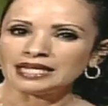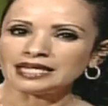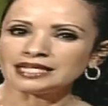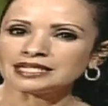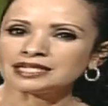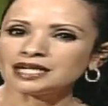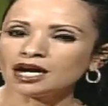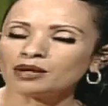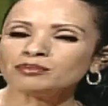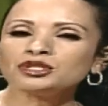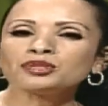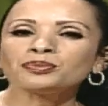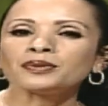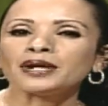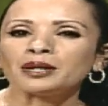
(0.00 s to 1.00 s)
It
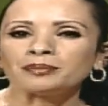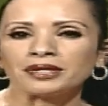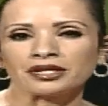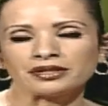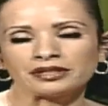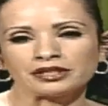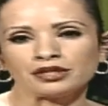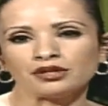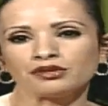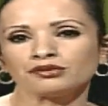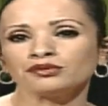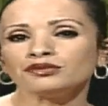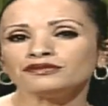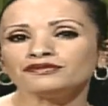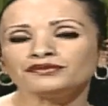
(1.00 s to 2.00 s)
comes primarily
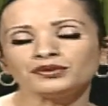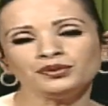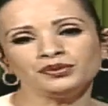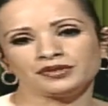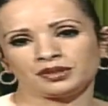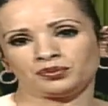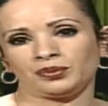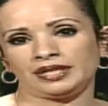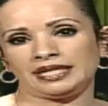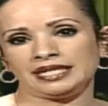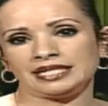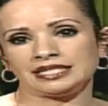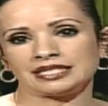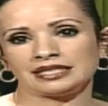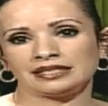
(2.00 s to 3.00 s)
through the food that we
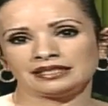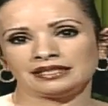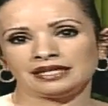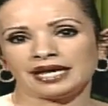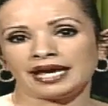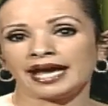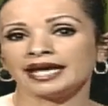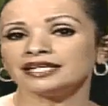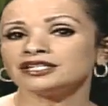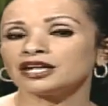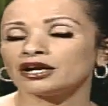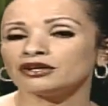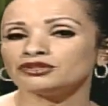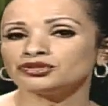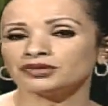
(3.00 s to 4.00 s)
eat and
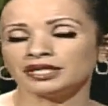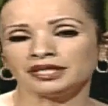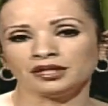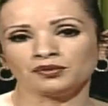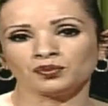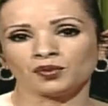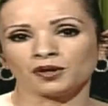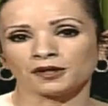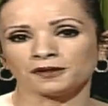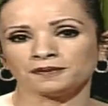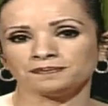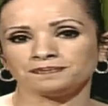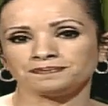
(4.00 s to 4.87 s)
our drinking water.